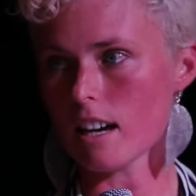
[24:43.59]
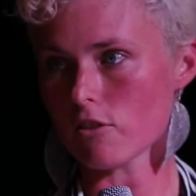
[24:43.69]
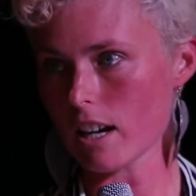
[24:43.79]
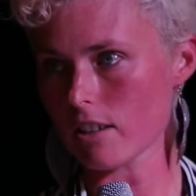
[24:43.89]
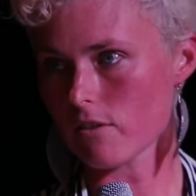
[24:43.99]

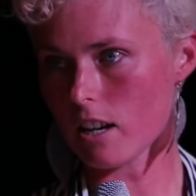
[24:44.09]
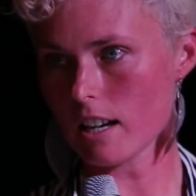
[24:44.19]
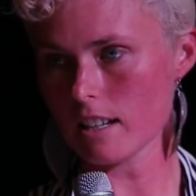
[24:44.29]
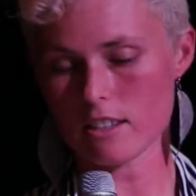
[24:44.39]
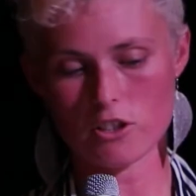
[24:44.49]
and
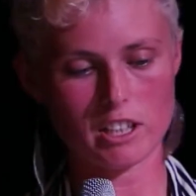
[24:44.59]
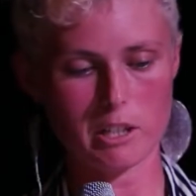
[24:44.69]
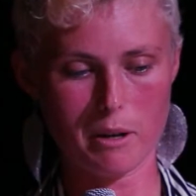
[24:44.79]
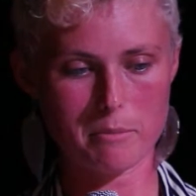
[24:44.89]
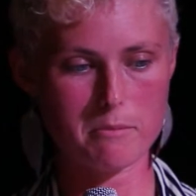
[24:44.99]
ratify the
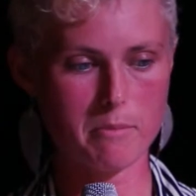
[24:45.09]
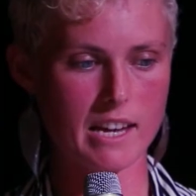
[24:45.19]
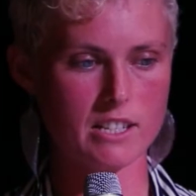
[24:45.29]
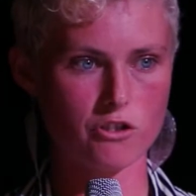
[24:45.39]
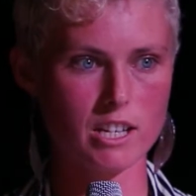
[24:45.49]
Nuclear Weapon
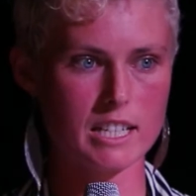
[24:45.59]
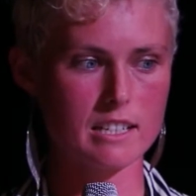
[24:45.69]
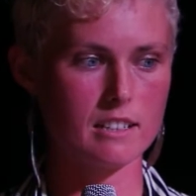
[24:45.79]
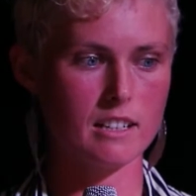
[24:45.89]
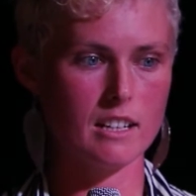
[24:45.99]
Ban
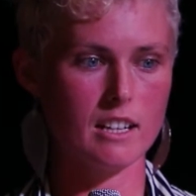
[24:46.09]
Treaty.